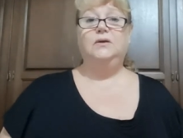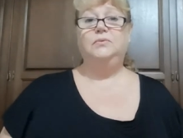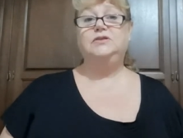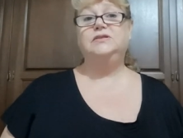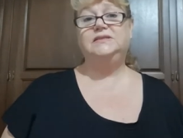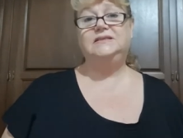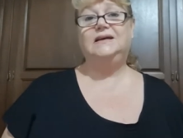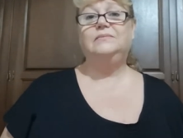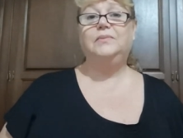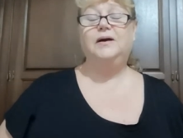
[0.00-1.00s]
which is
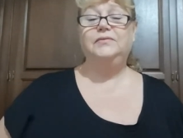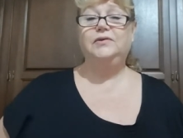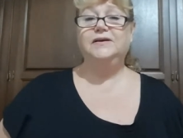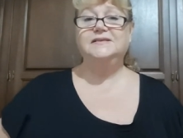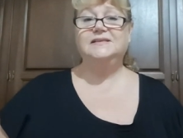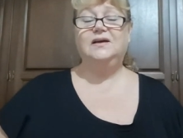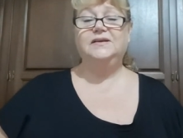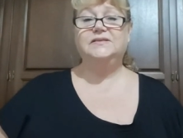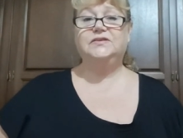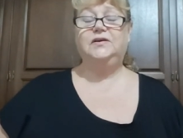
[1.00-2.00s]
done by Rose
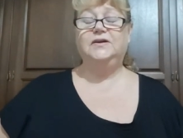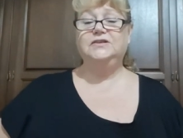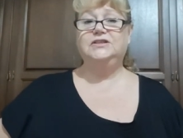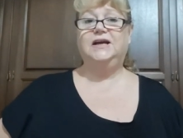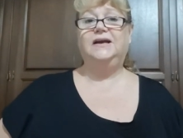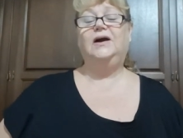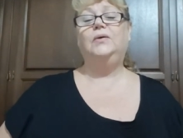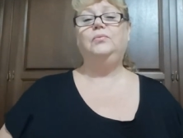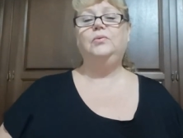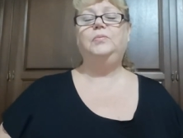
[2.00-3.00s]
Likes Crochet.
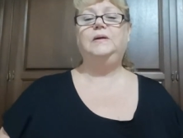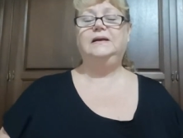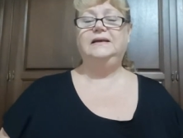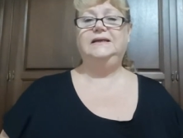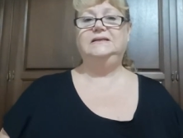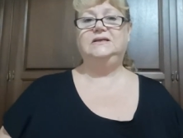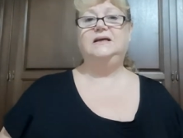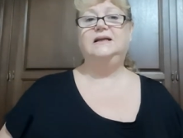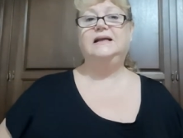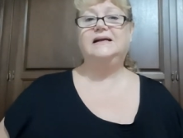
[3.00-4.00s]
I will put a link to
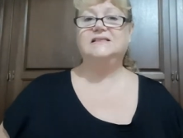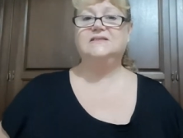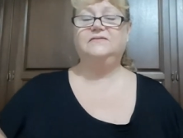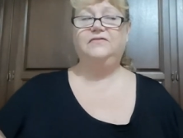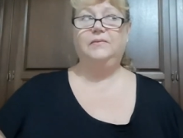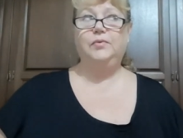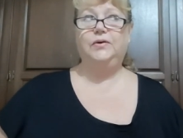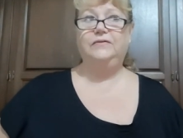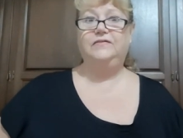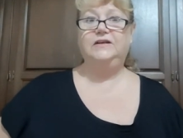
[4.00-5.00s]
her last
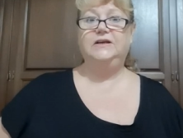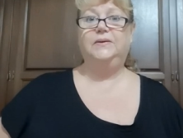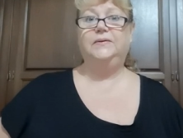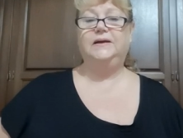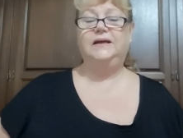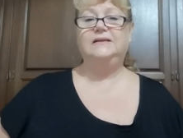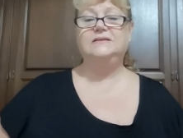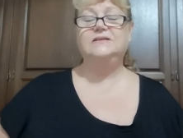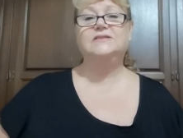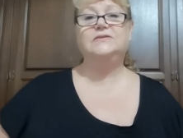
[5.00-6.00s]
February video in
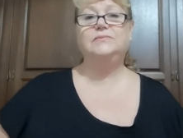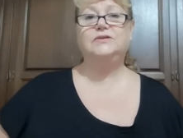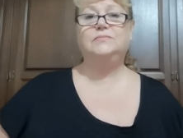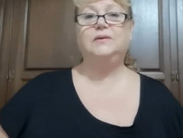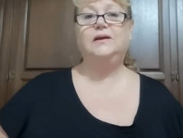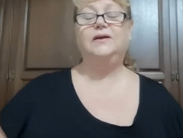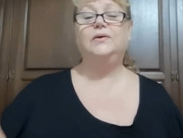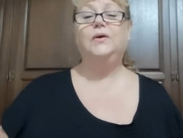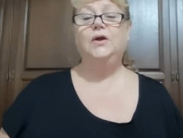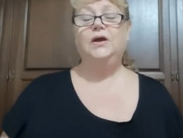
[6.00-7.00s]
the description
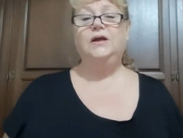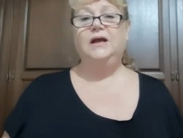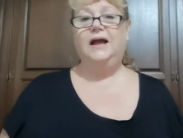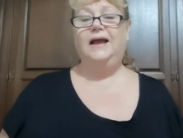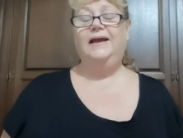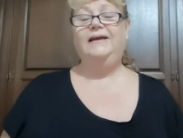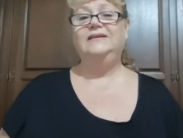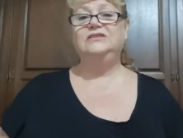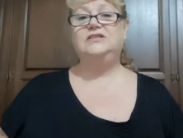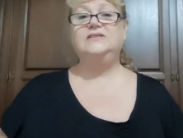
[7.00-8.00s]
below
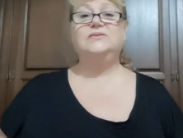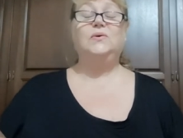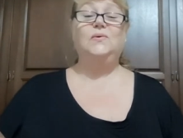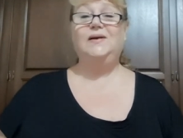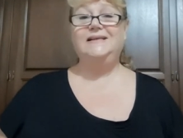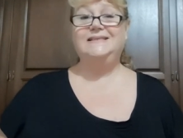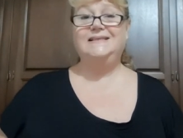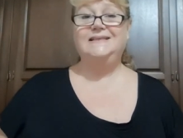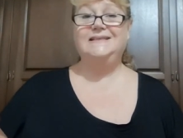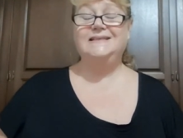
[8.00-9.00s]
and she's always
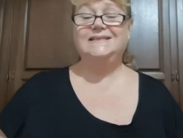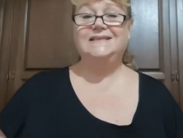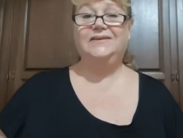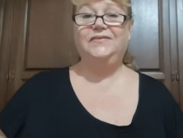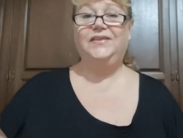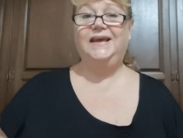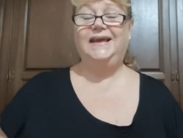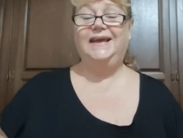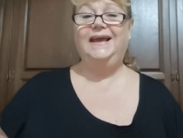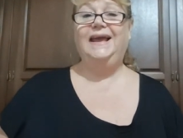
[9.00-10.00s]
sending stuff
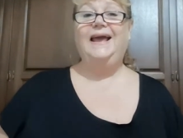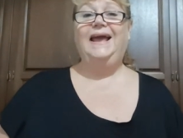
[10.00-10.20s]
there.